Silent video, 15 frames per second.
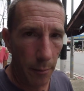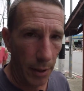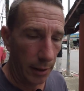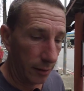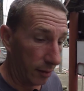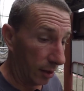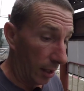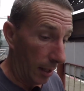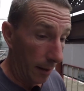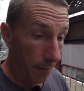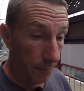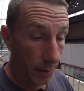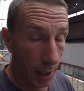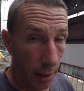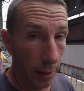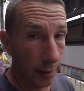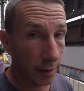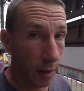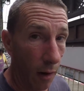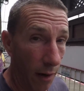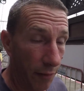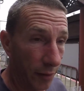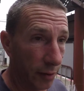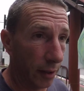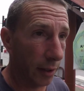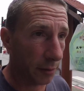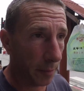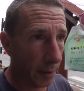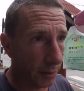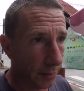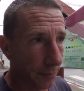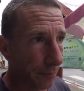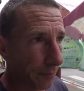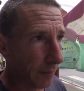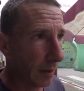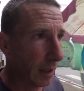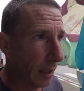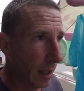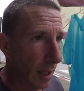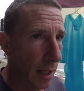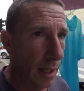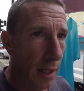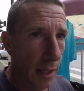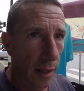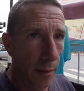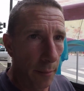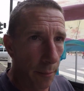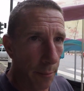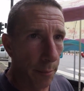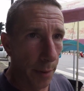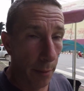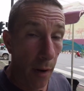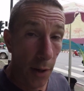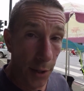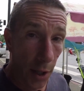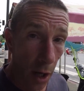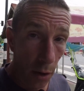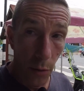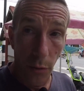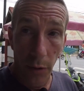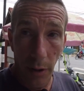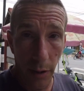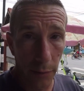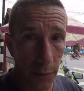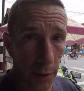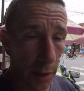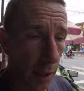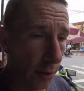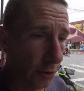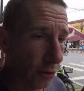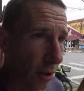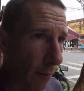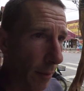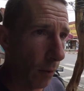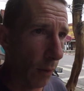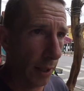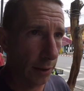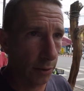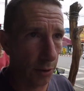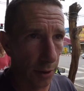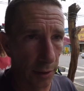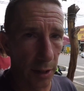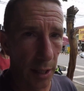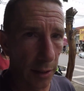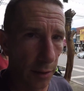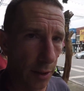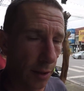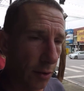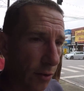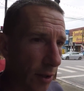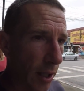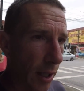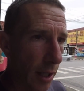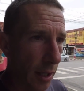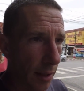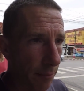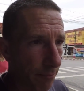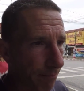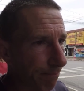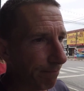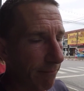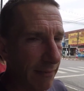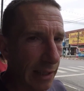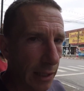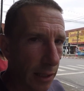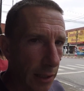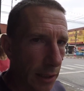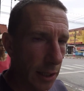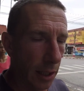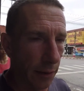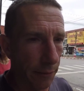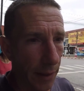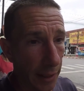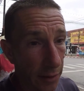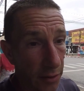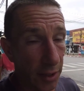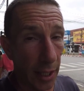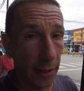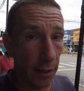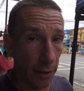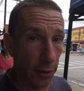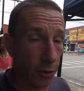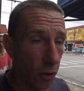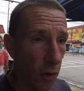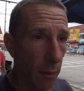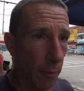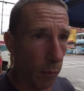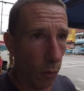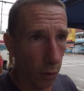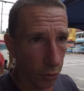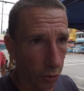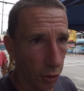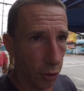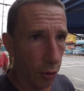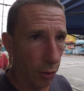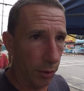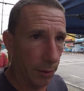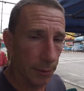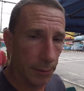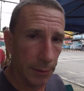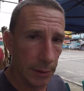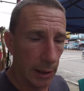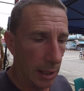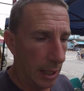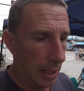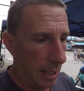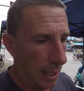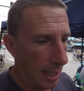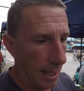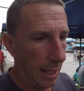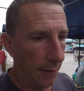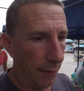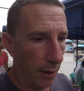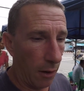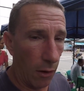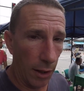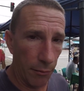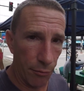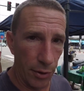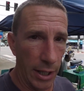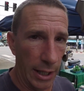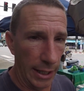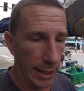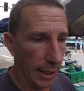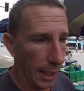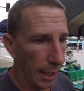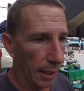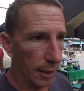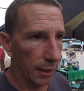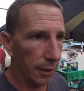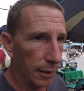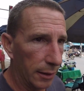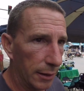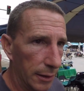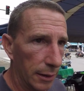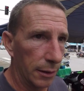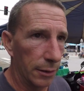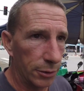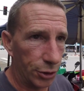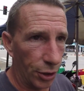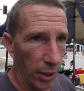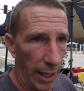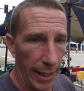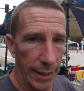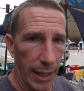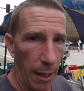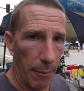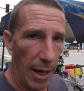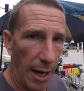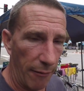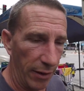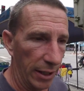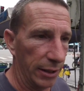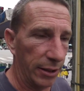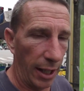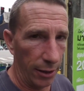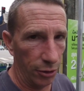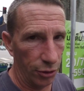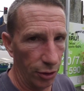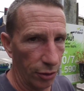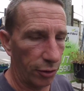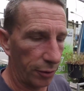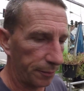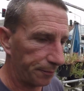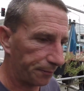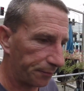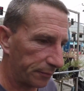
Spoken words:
But, you know, it's life, isn't it, I suppose. But I know the last time I went to the dentist, you know, they said at the time it wasn't good and that I really should end up having dentures.